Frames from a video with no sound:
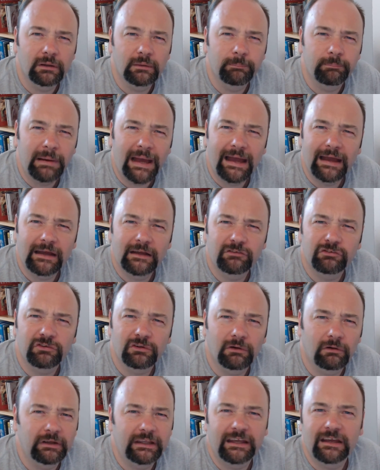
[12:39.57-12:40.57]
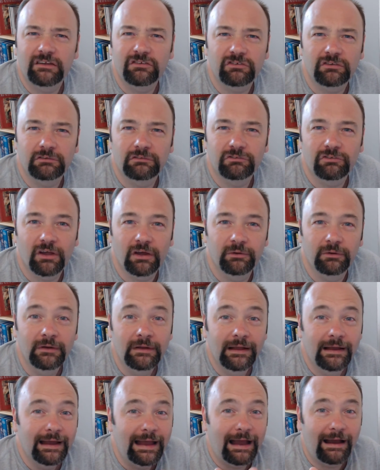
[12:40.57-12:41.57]
bags, I guess. So,
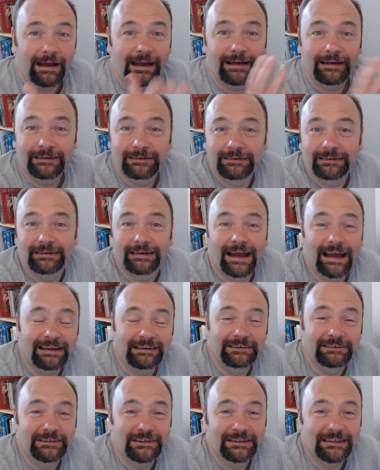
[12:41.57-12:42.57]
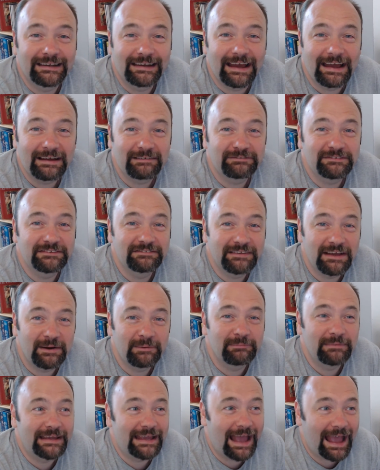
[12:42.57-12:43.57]
Alan, you're going to have to tell
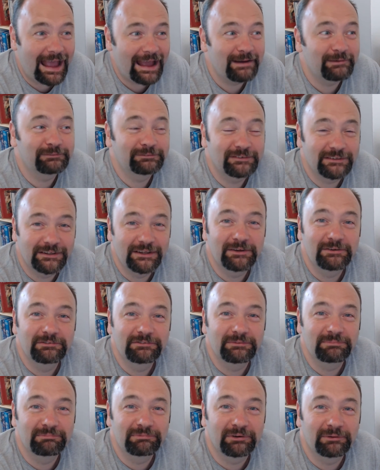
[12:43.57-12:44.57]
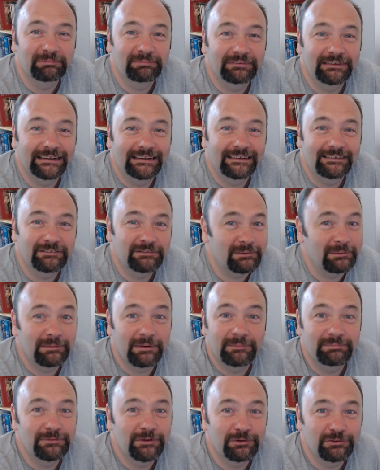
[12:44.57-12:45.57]
me how to use them properly, because
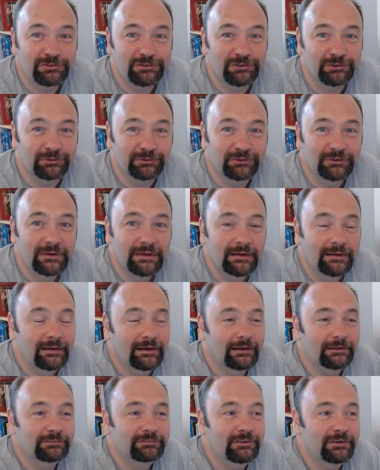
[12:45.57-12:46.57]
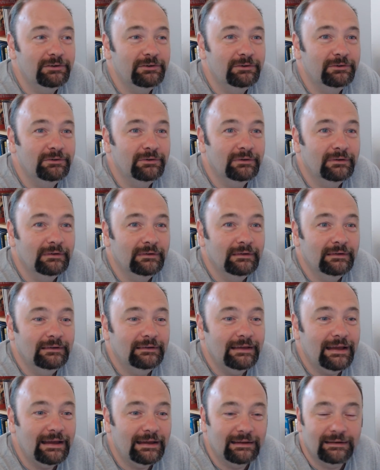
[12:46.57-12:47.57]
I'm not sure. I'll do,
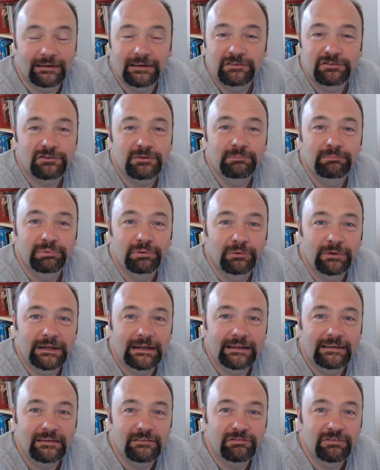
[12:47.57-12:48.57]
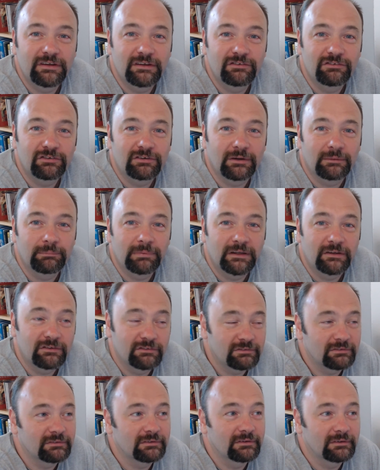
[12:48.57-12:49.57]
at some point in the future, because,